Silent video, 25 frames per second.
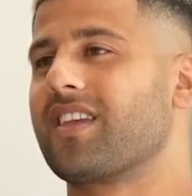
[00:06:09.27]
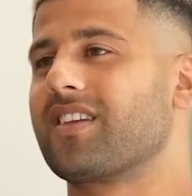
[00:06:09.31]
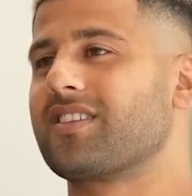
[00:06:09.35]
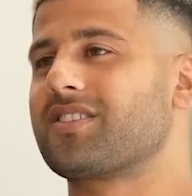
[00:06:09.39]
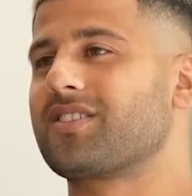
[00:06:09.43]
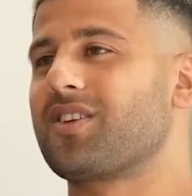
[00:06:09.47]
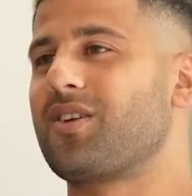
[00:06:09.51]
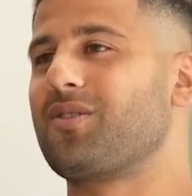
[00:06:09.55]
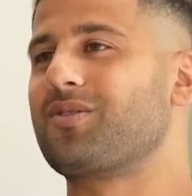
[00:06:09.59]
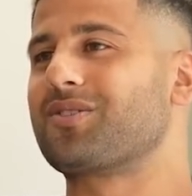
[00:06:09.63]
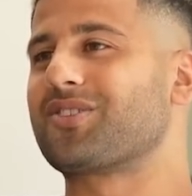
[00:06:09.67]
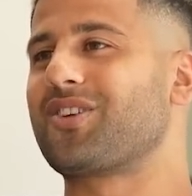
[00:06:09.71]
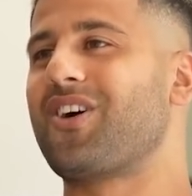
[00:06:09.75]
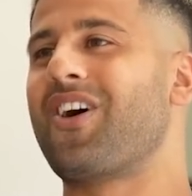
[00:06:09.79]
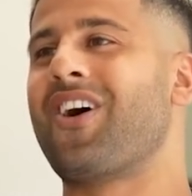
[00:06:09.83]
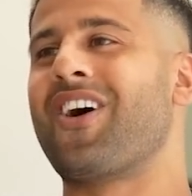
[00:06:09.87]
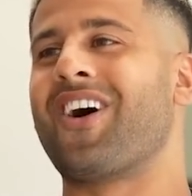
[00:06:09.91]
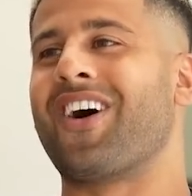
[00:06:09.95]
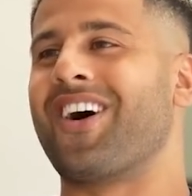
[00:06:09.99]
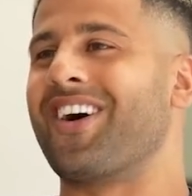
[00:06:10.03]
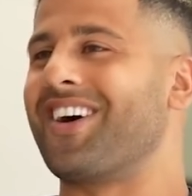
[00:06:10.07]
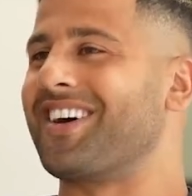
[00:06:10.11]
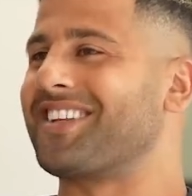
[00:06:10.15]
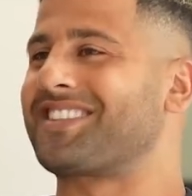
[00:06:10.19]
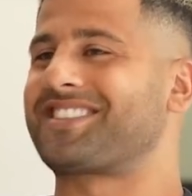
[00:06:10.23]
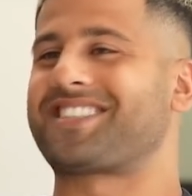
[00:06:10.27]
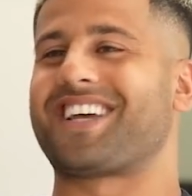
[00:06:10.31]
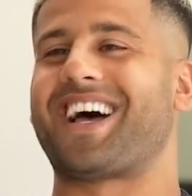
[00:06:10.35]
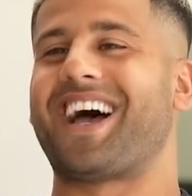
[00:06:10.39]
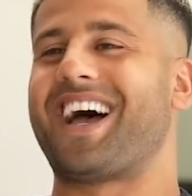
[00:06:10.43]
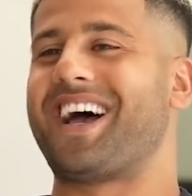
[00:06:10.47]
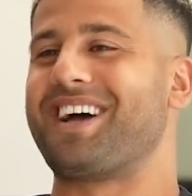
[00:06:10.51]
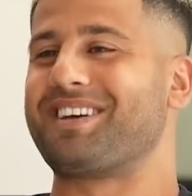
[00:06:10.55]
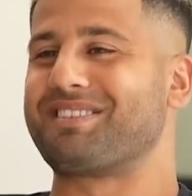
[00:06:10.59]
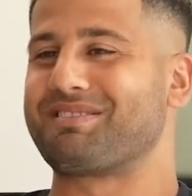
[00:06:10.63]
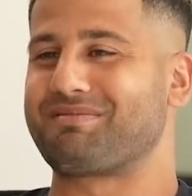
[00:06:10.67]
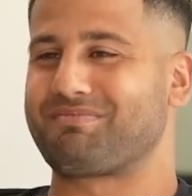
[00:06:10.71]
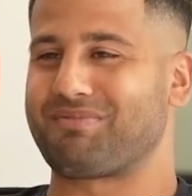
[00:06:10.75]
So it was hard
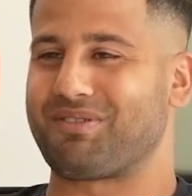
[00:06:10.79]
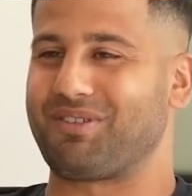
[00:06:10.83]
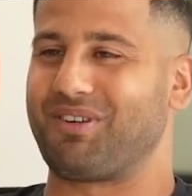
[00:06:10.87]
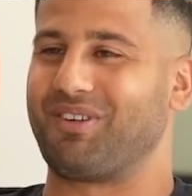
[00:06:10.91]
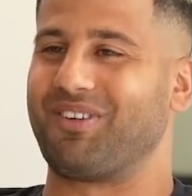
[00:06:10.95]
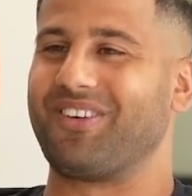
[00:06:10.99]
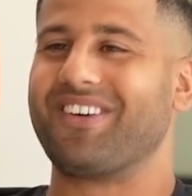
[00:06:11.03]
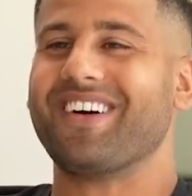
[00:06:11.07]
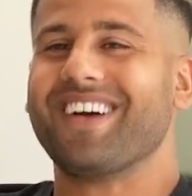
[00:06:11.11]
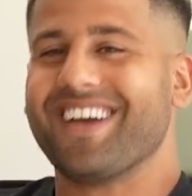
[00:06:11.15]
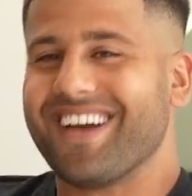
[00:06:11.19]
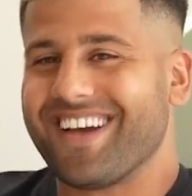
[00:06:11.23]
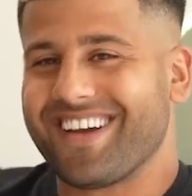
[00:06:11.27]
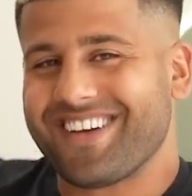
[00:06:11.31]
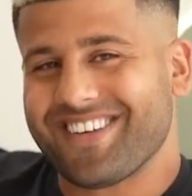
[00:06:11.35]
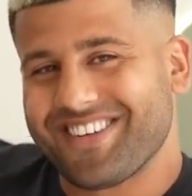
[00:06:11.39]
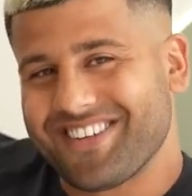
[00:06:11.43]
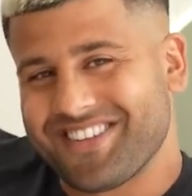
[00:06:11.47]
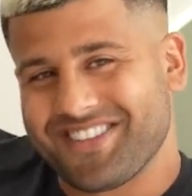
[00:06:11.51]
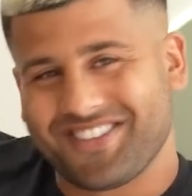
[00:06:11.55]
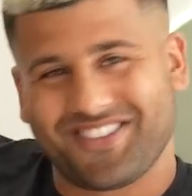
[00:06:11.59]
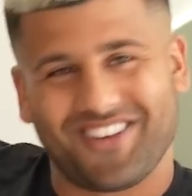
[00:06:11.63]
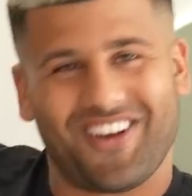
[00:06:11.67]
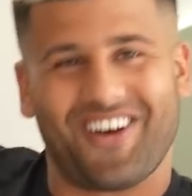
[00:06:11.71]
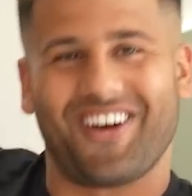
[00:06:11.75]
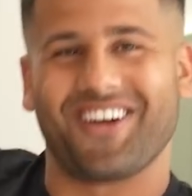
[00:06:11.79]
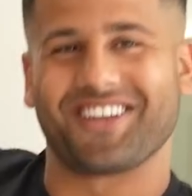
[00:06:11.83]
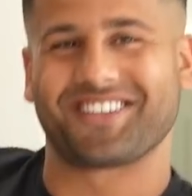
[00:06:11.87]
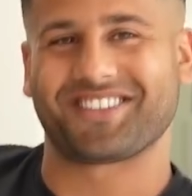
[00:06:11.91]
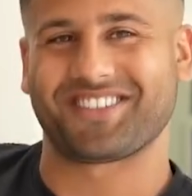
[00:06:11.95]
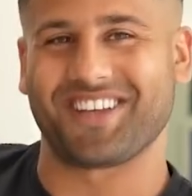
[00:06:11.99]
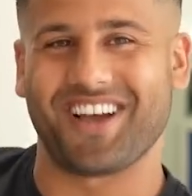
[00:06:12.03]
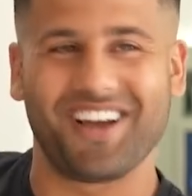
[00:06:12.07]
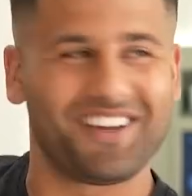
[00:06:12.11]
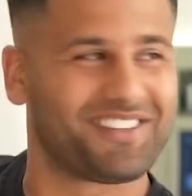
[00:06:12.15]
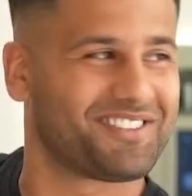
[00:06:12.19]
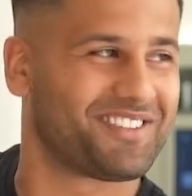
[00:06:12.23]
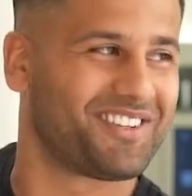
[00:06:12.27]
times, bro. It was hard
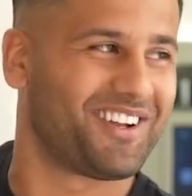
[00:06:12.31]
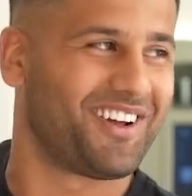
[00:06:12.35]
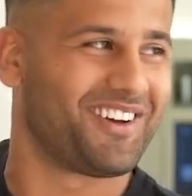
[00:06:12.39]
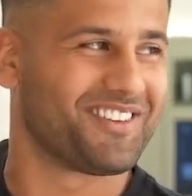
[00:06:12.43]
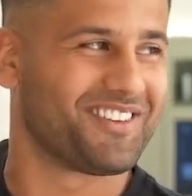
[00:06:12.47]
times when